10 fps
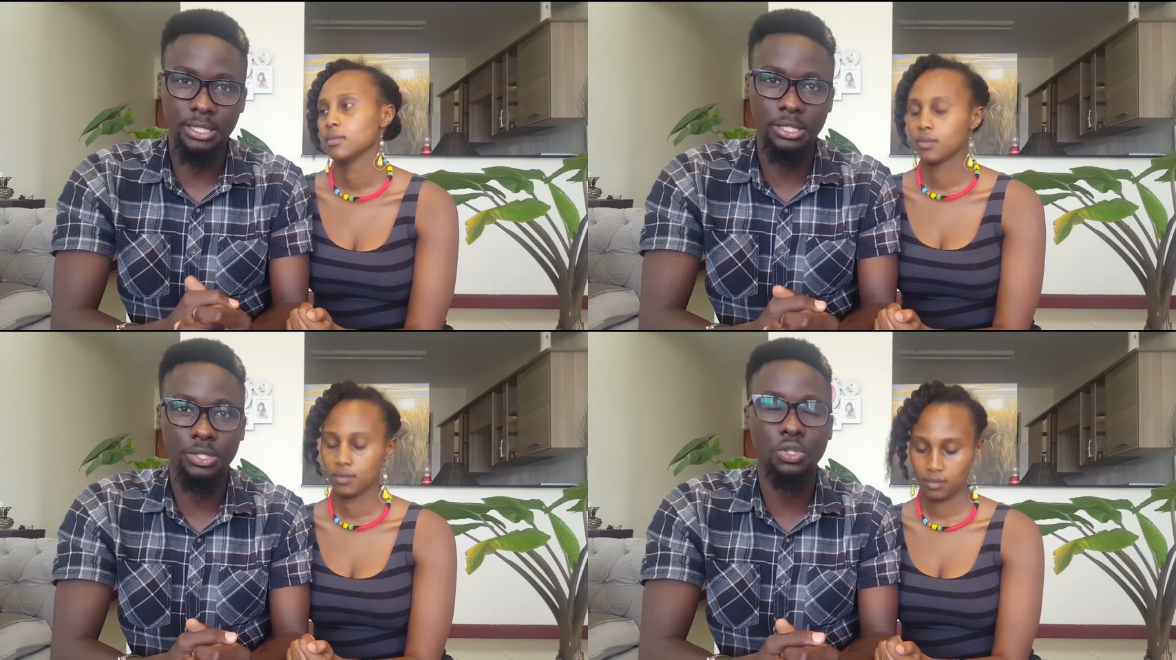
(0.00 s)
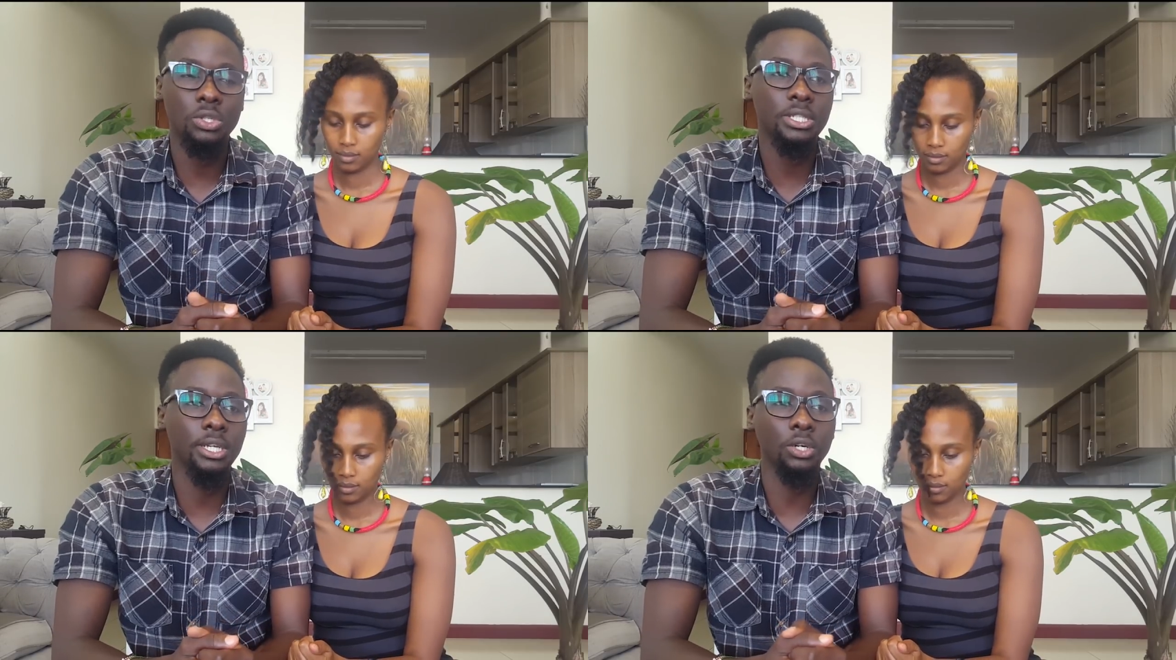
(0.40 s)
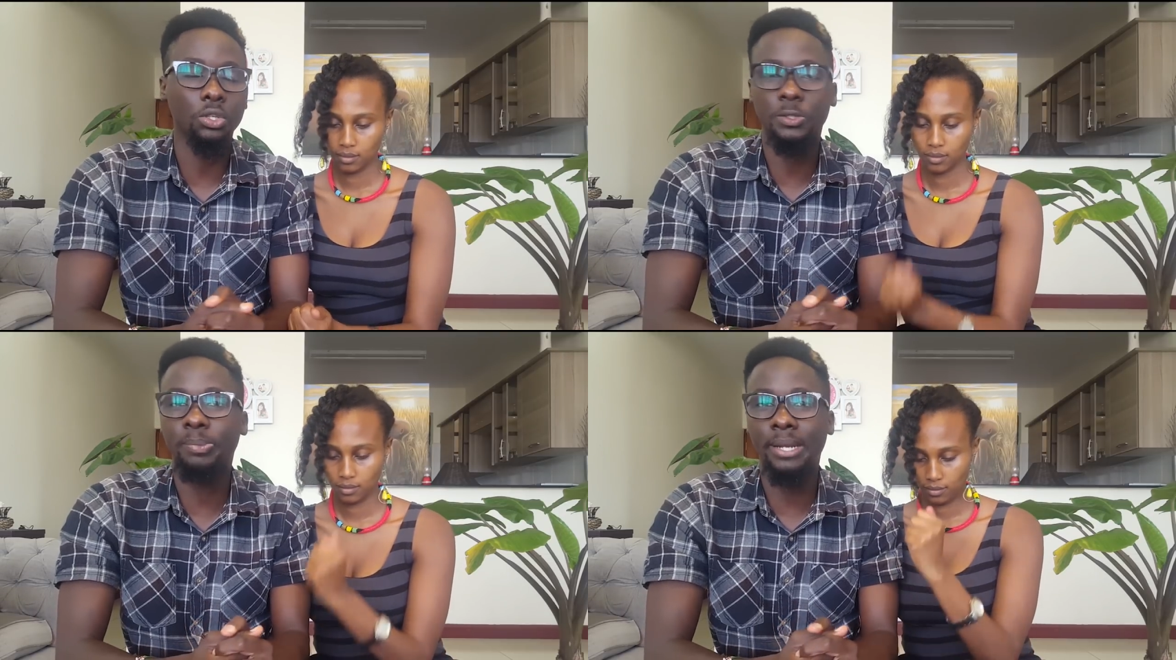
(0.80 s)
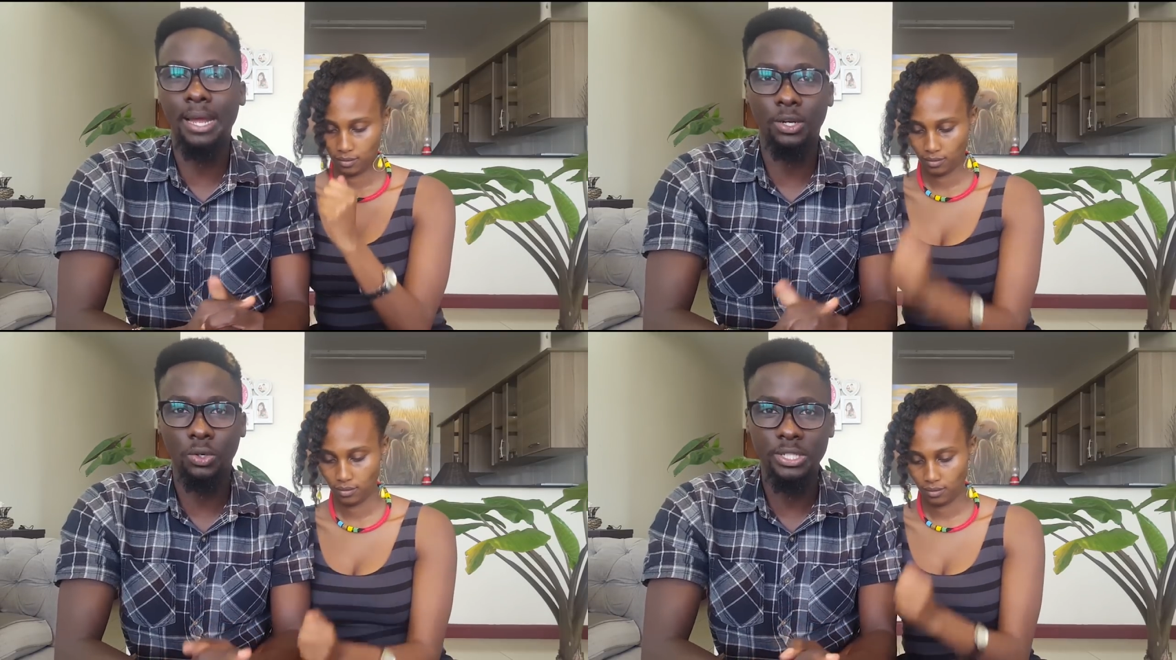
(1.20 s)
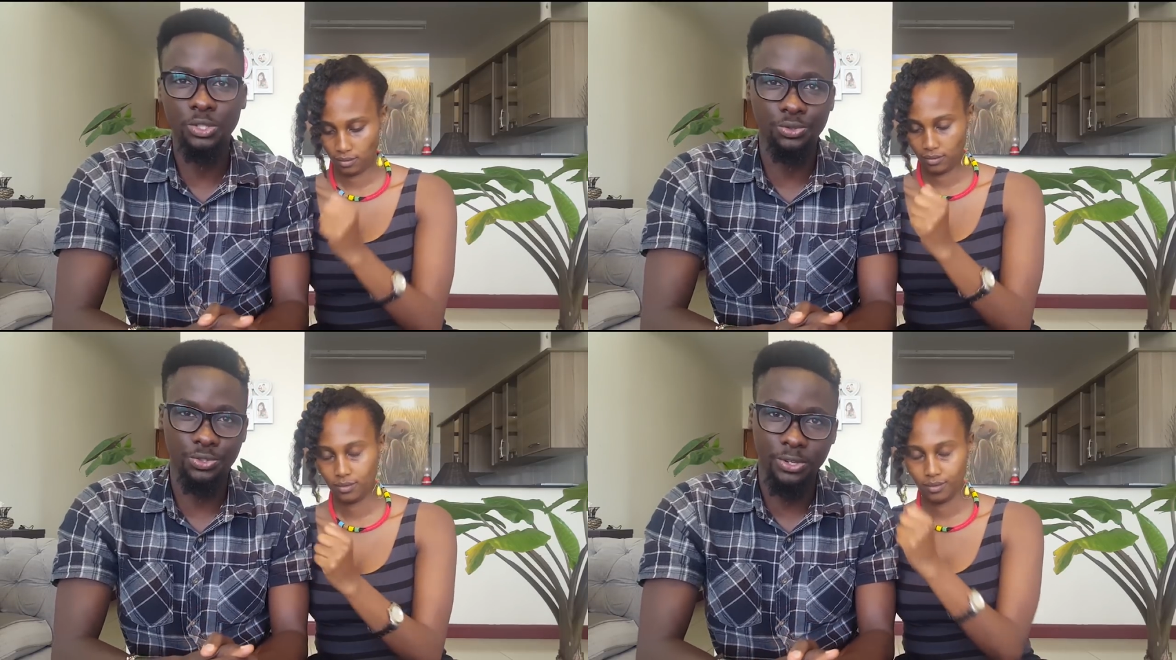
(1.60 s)
Speaker 1: It is not the gospel according
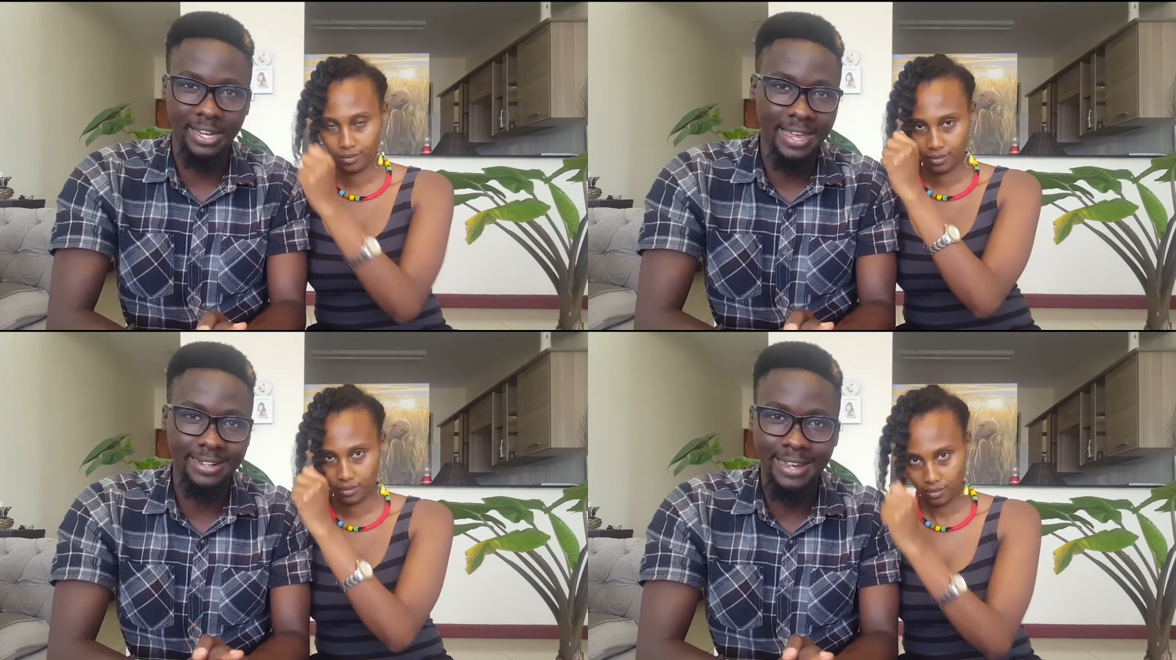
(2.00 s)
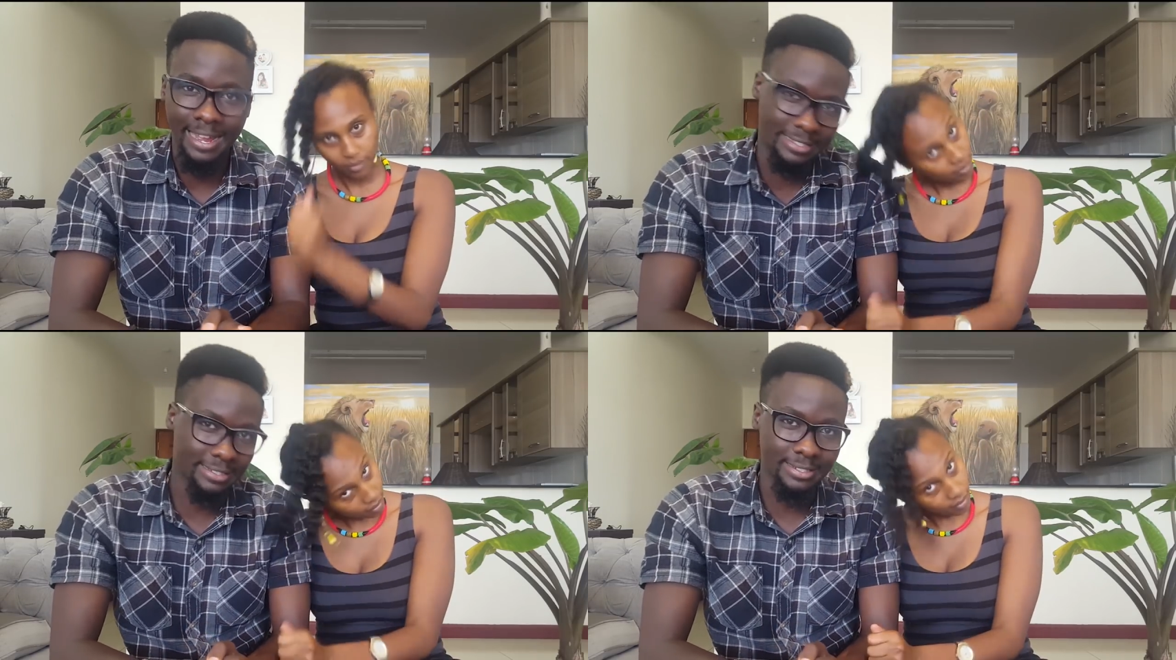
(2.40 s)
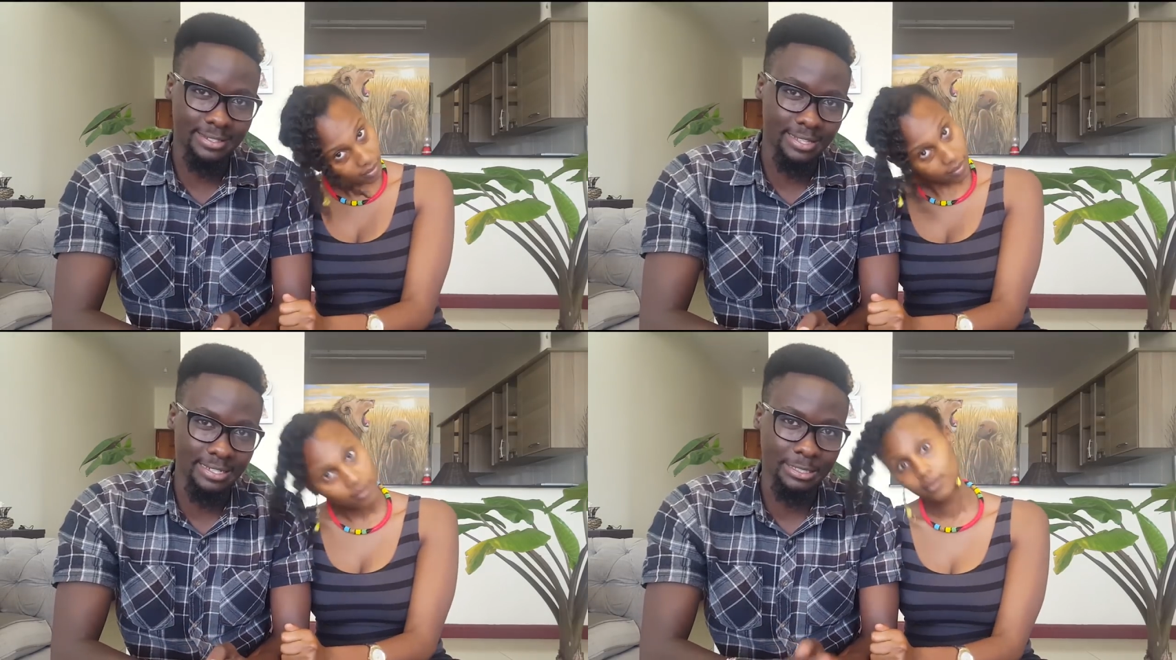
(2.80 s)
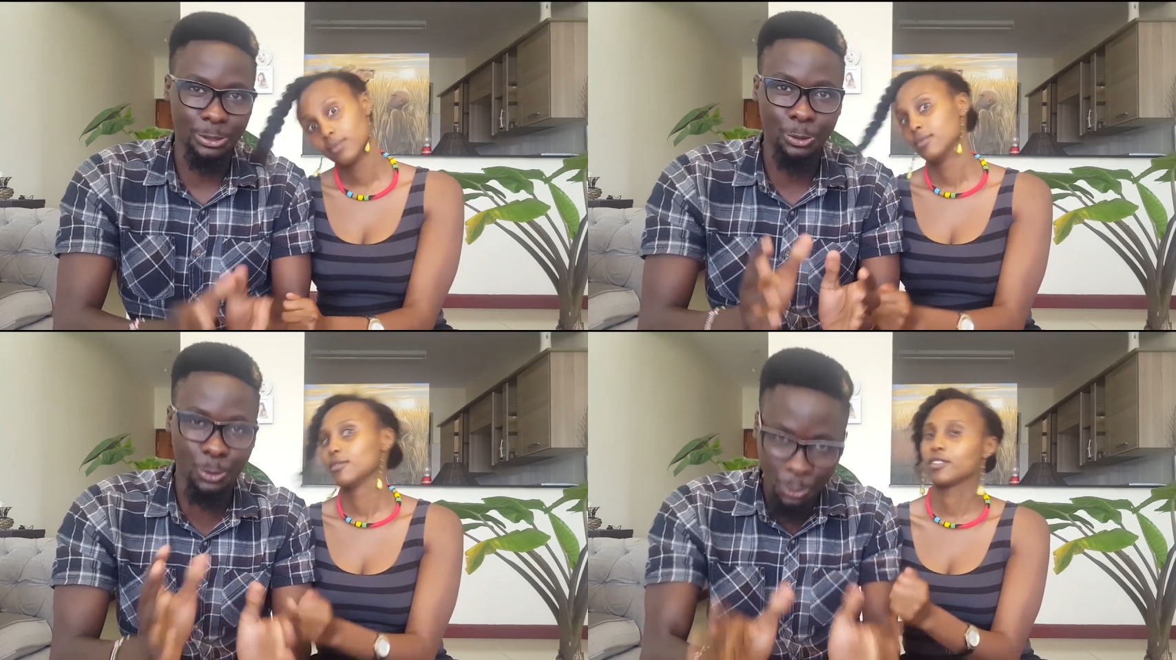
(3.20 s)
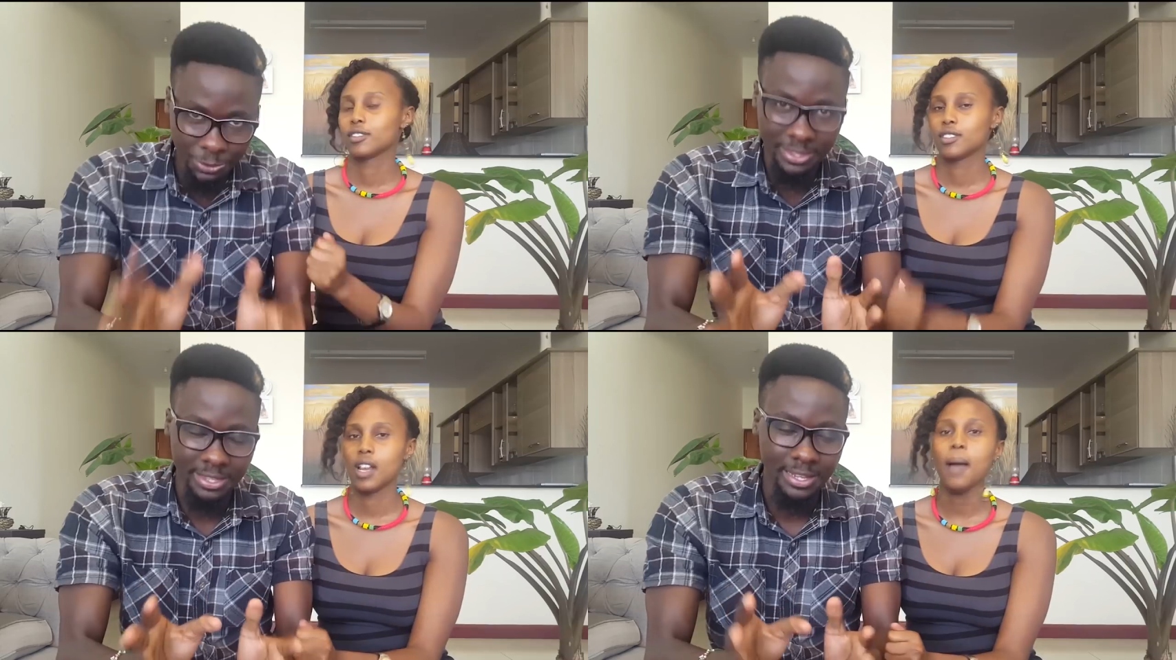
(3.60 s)
to Soila and Curtis that is truth.